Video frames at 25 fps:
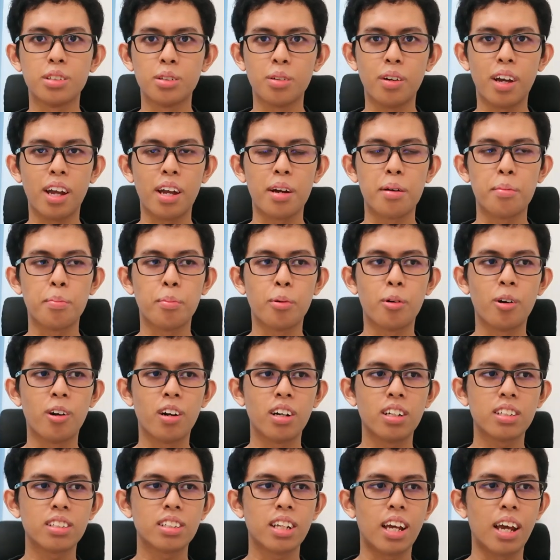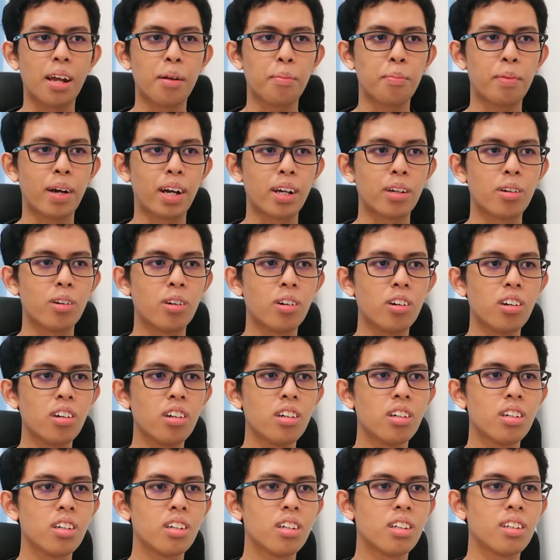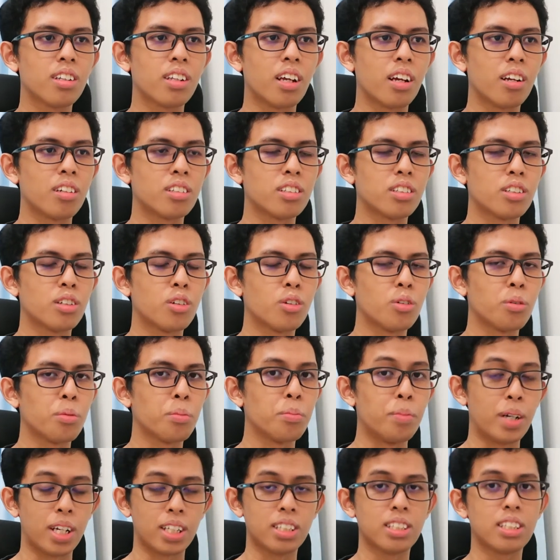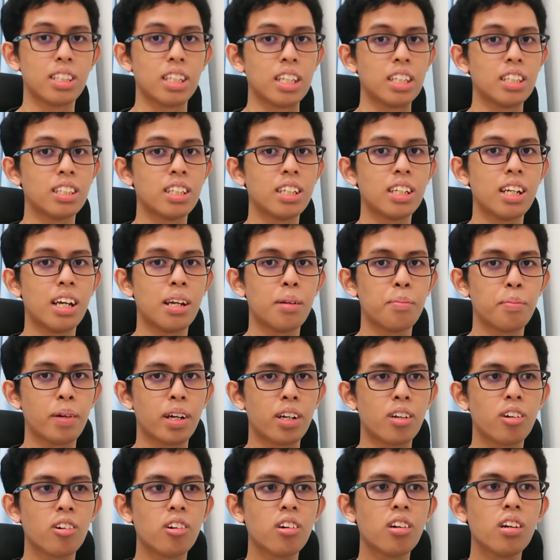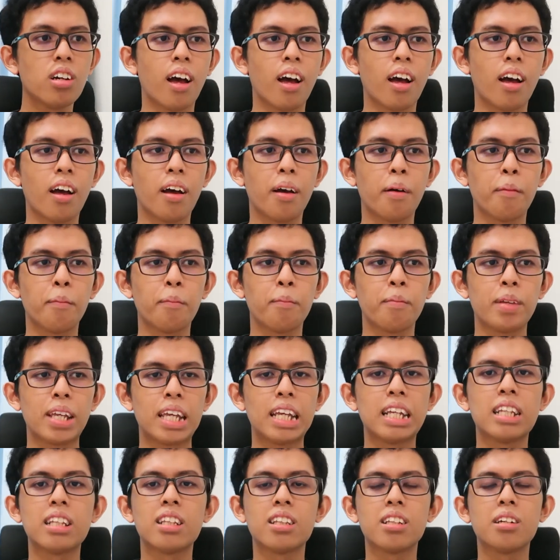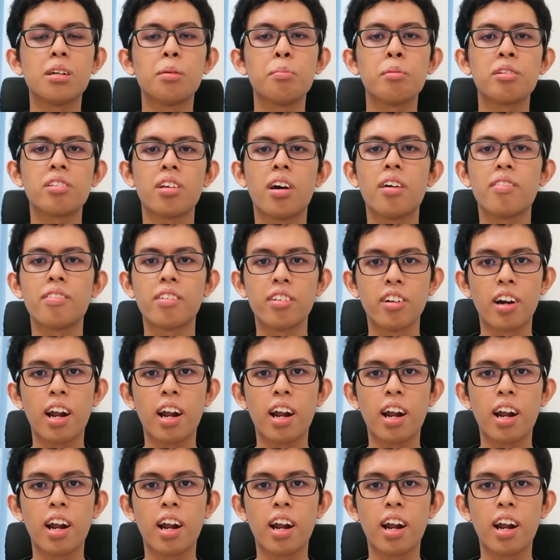no airports at Pagoh. There's no bus station at Pagoh. In terms of